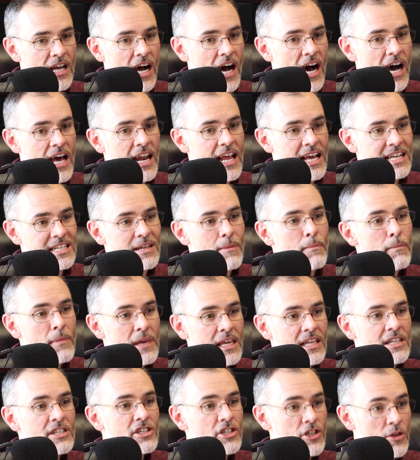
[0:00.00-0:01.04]
God as a
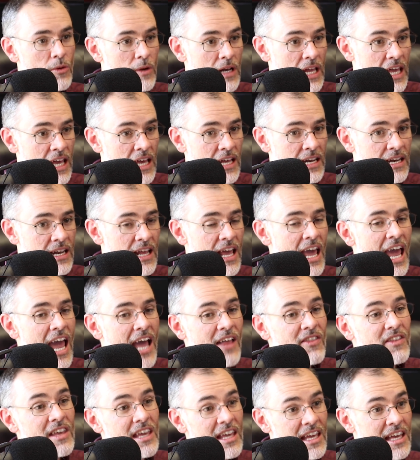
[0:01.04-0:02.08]
means to an end.
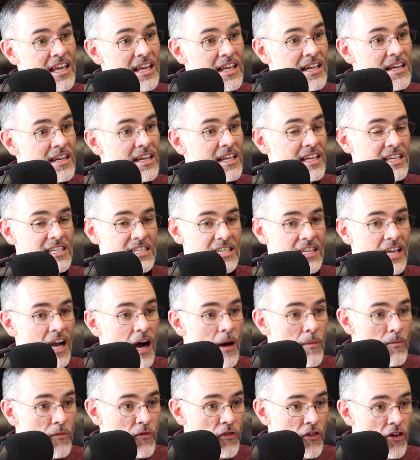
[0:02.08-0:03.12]
And the end is
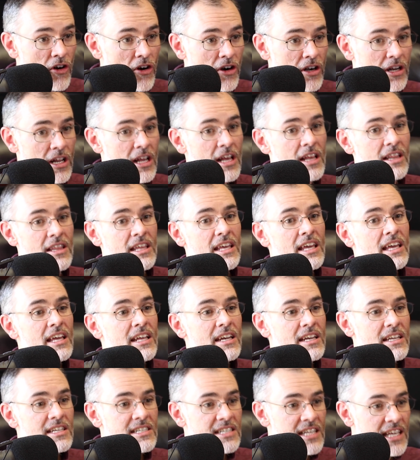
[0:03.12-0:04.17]
comfort, the
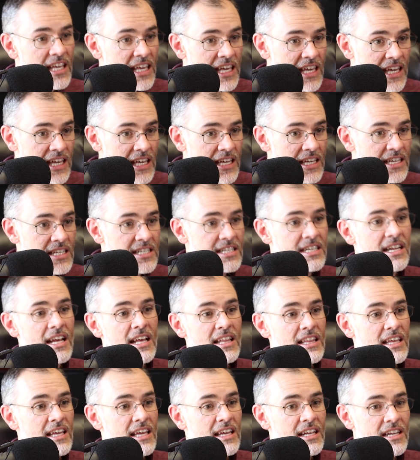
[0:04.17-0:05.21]
end is ease,
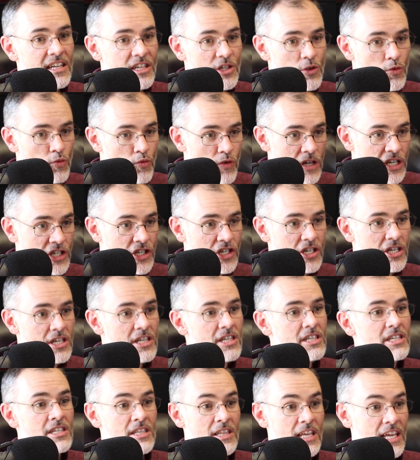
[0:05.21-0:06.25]
the end is
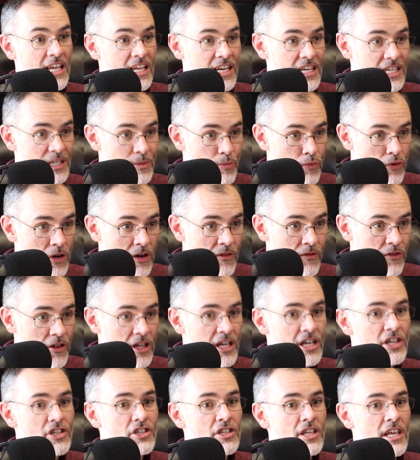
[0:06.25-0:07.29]
riches, the end is
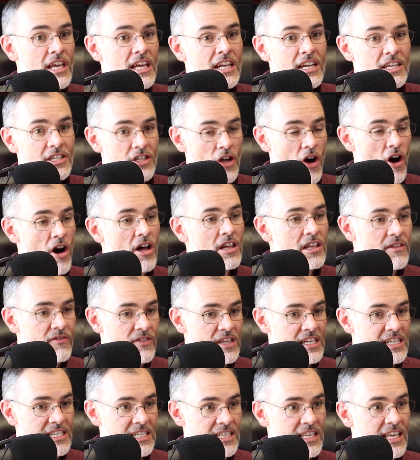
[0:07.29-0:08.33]
privilege, the end is all of
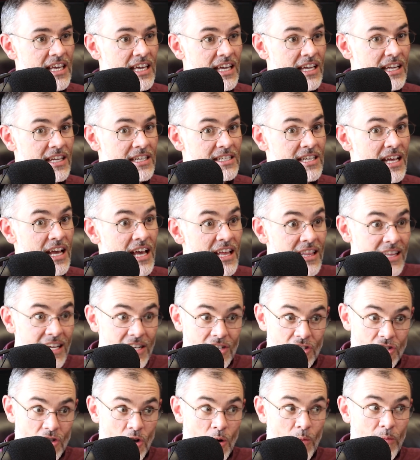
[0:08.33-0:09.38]
these things
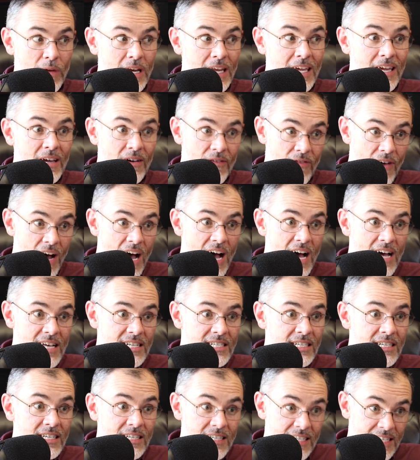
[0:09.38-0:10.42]
that so many of
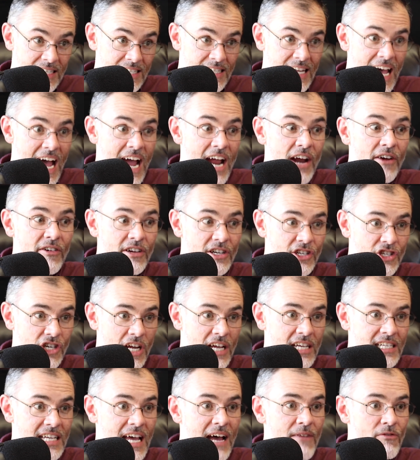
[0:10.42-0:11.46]
us desire and
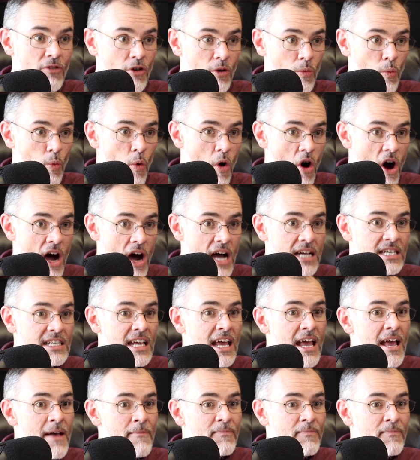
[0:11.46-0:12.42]
chase after and want.